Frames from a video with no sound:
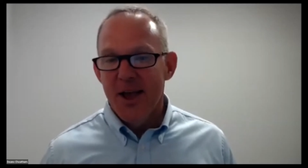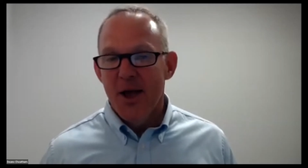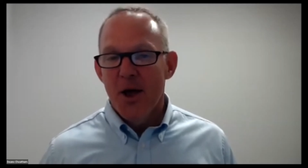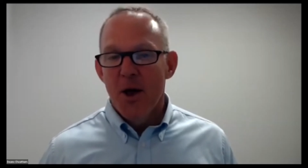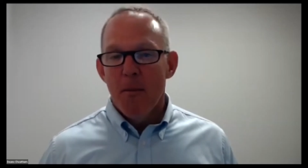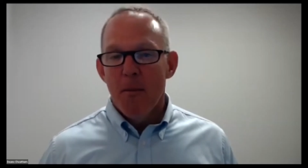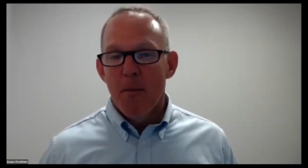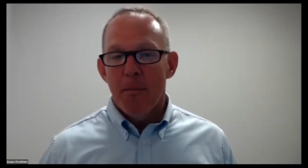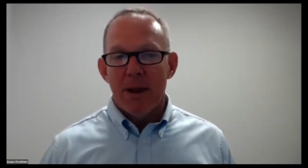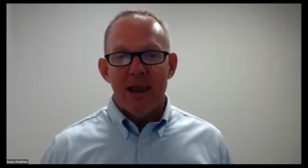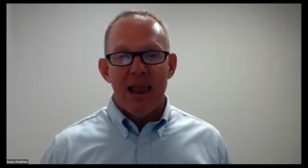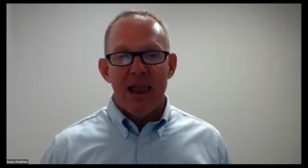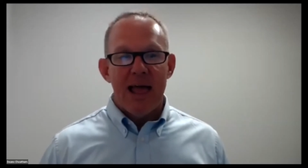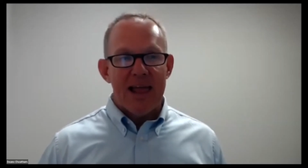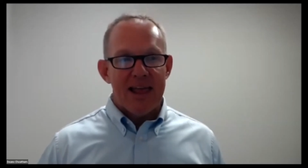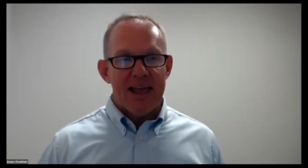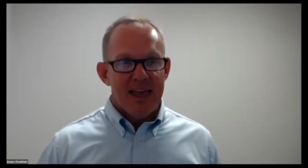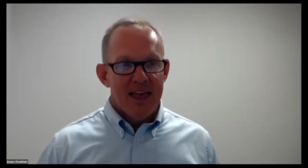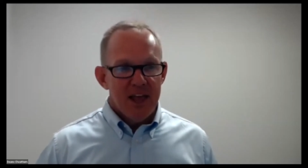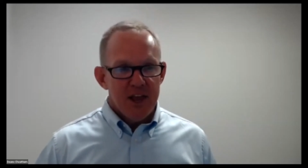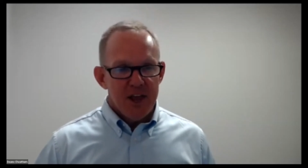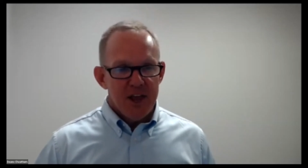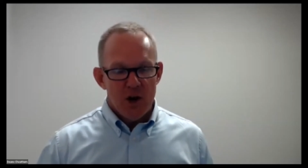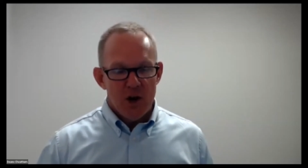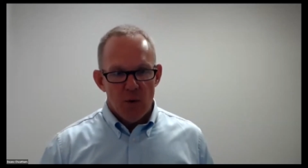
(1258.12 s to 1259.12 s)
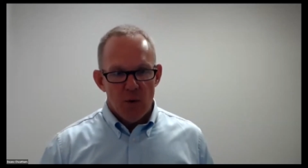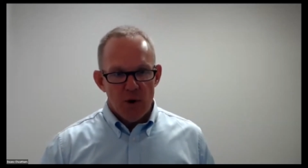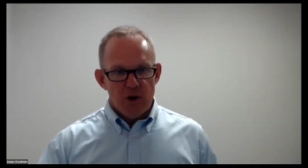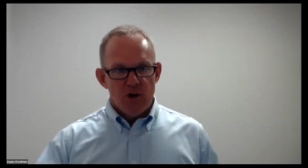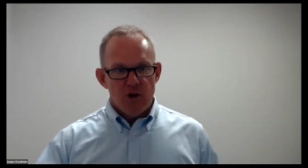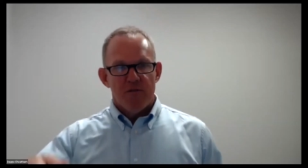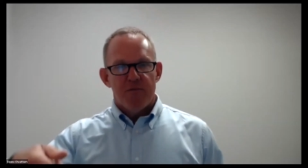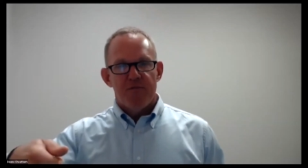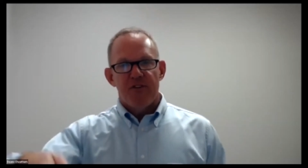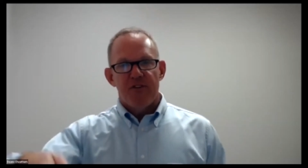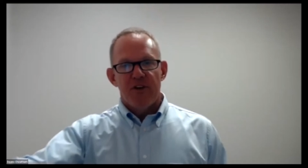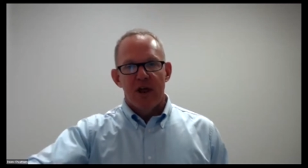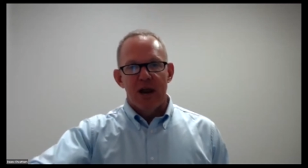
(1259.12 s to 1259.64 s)
but like, you know, when you're
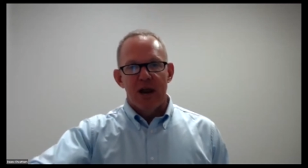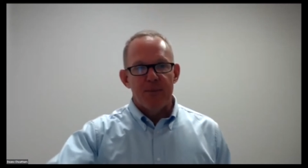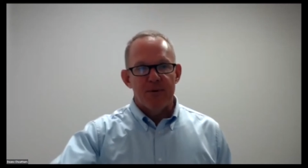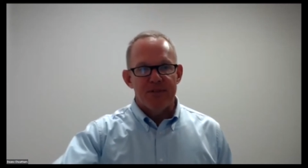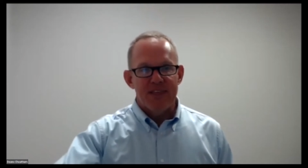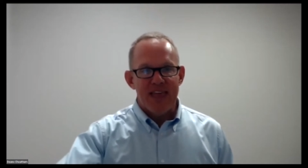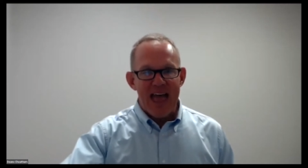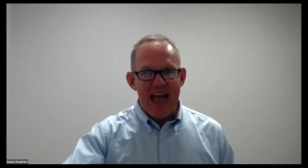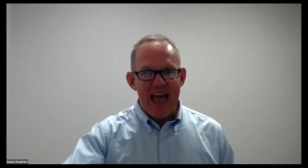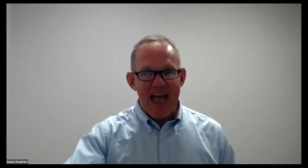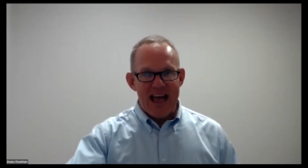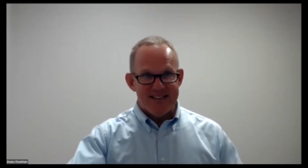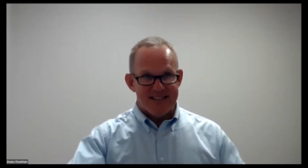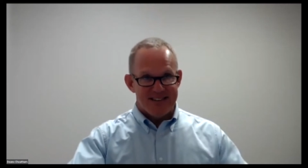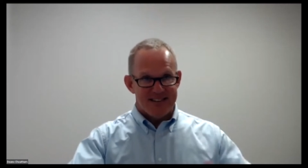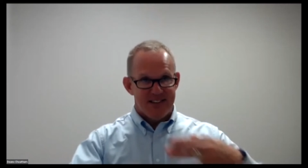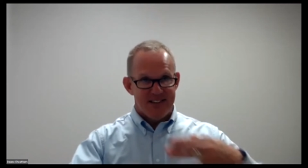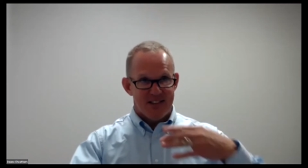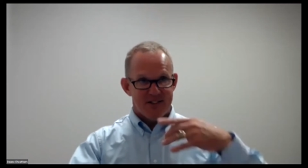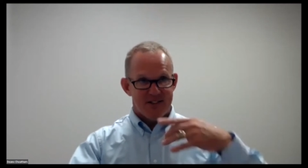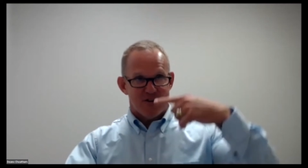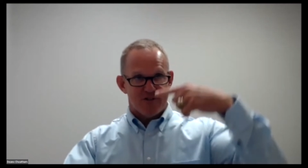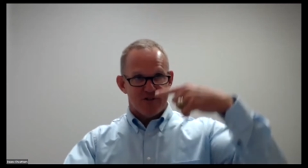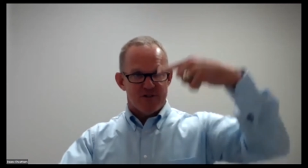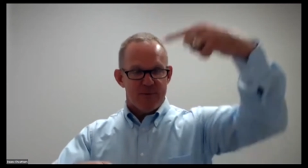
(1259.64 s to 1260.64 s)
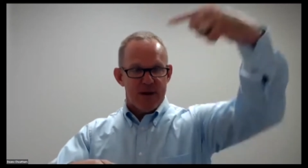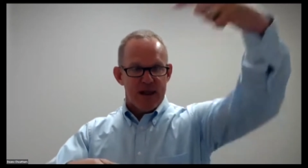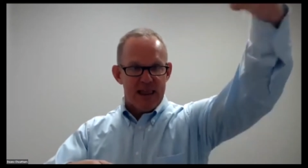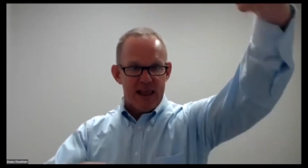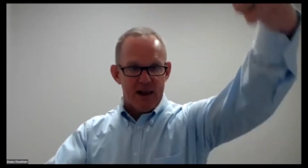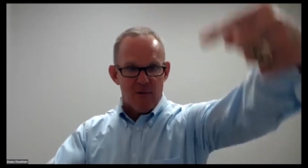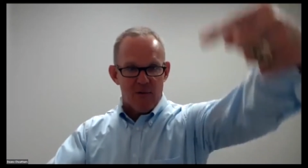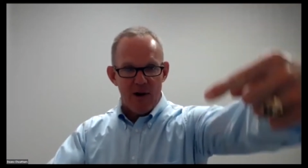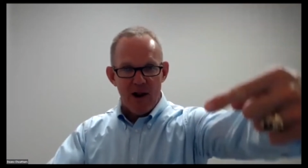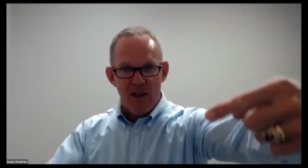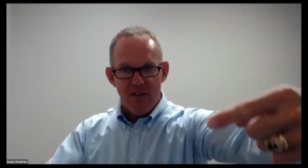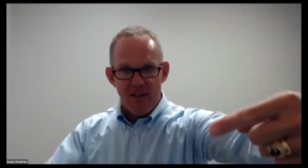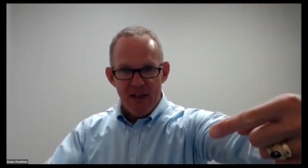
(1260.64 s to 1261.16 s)
filling up with gas and then there's somebody like
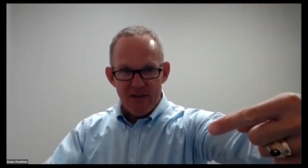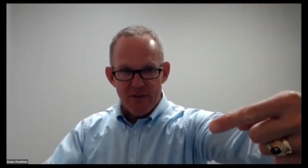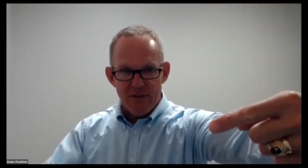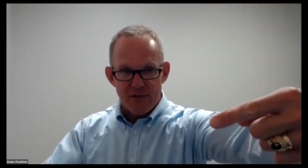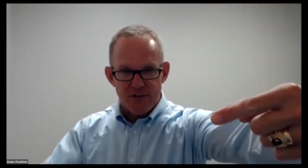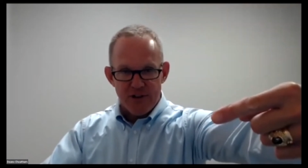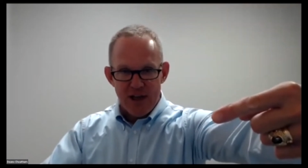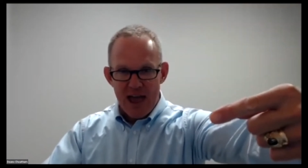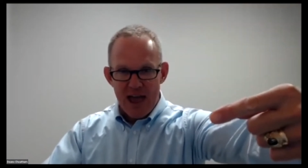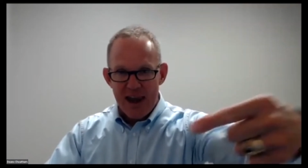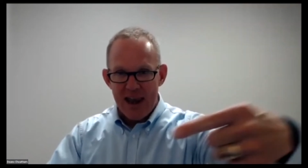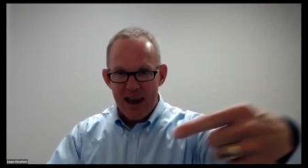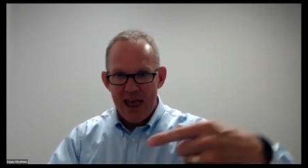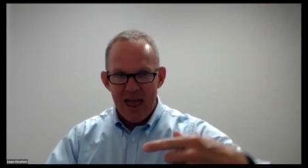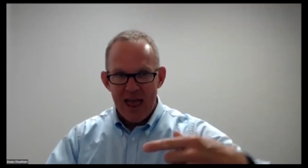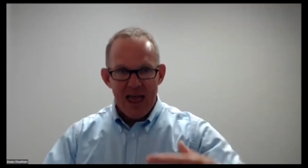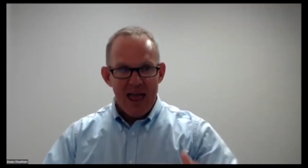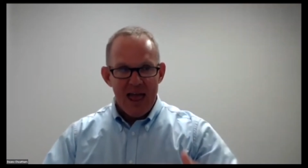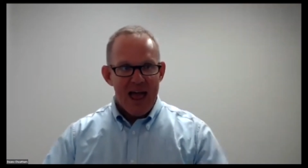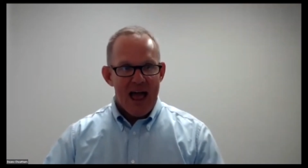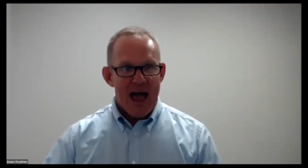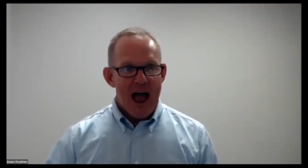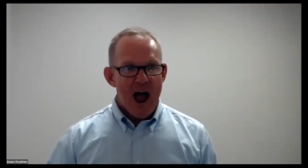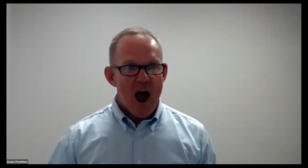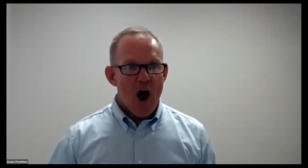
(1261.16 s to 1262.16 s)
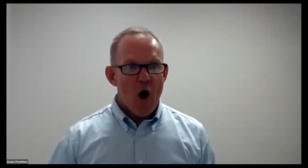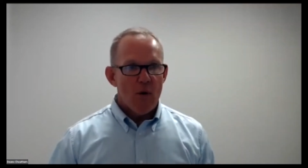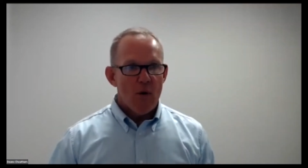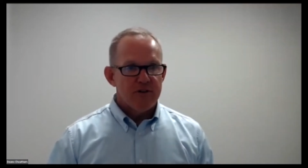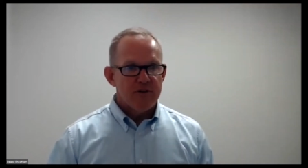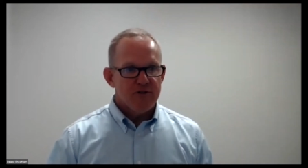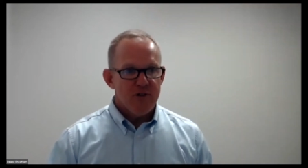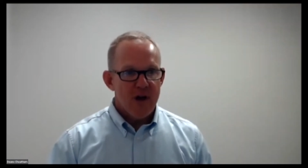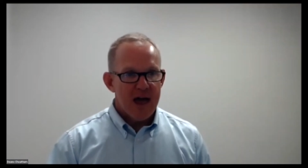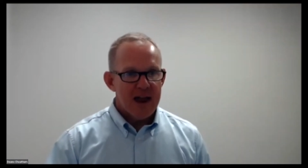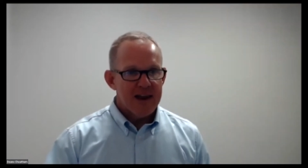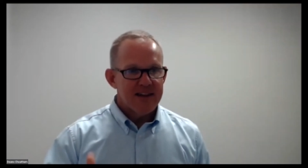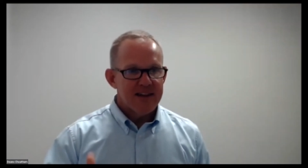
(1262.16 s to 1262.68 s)
right on the other side, I always
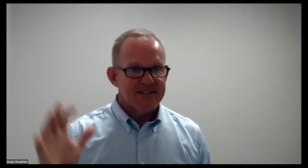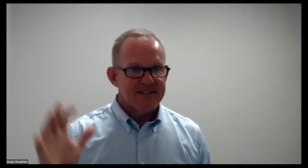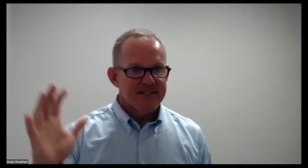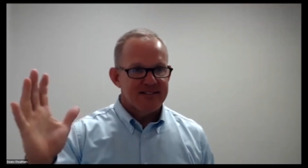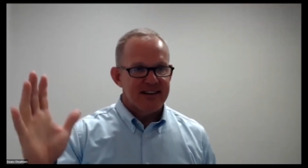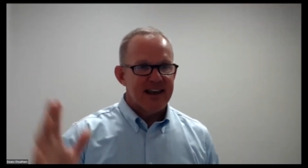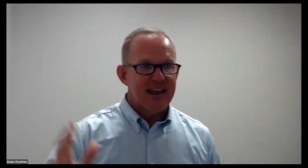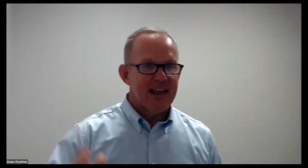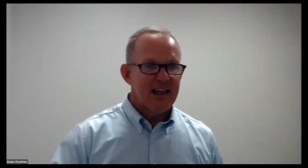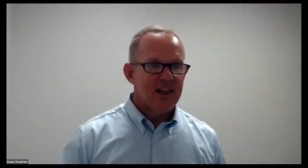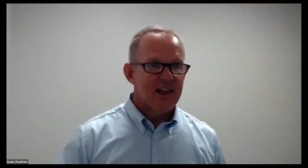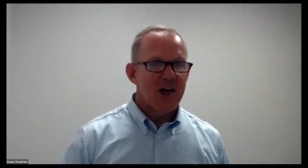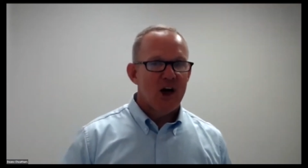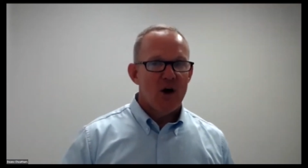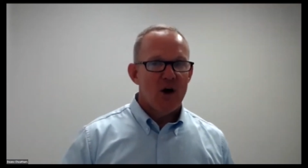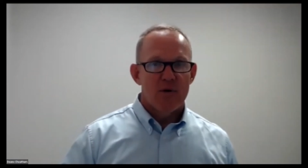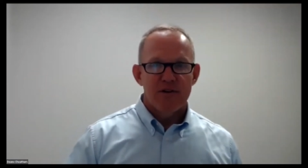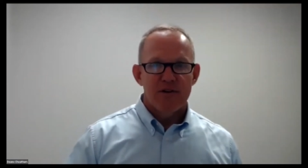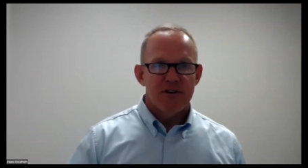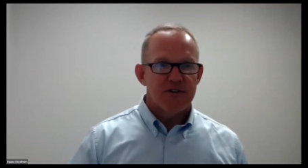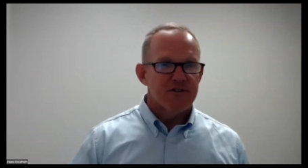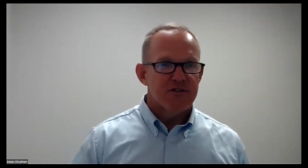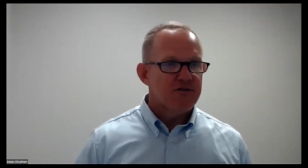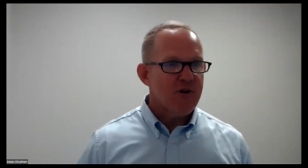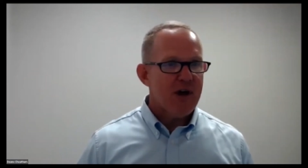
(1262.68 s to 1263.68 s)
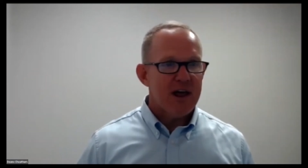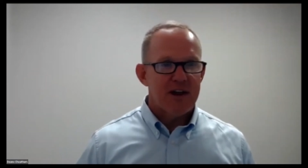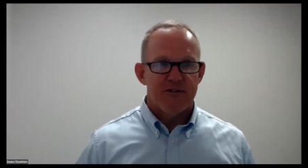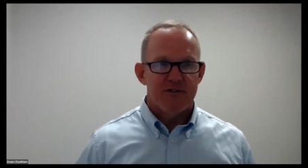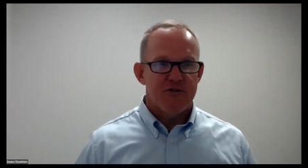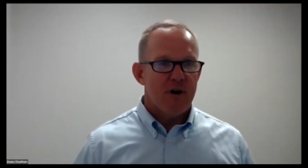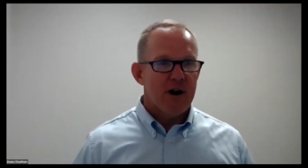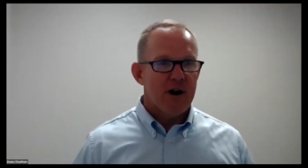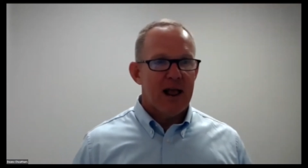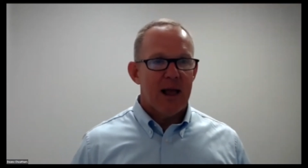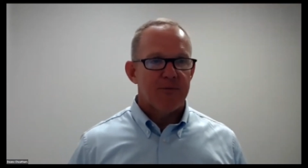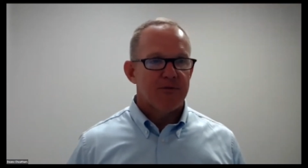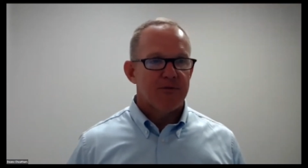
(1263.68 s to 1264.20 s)
try to say hello and just try to
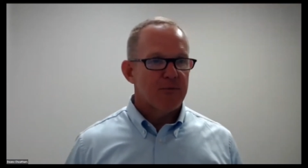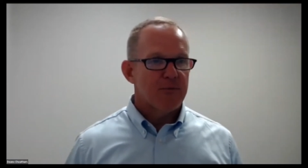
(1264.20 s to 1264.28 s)
strike up some